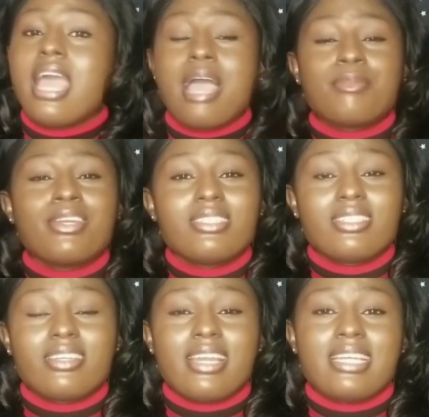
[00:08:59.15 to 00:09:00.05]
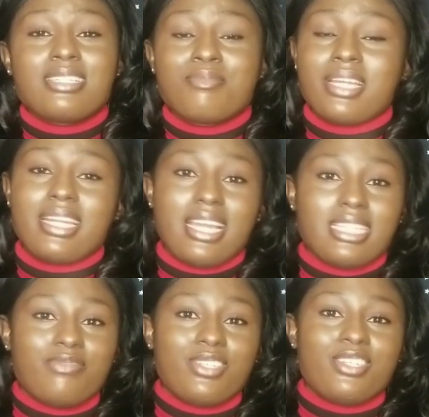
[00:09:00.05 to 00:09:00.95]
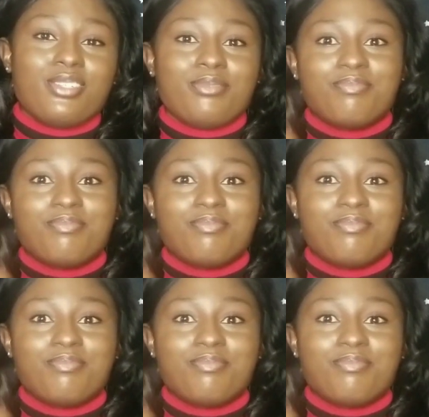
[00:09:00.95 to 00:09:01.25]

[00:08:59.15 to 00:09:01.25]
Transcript: I'm going to see you guys in my next video.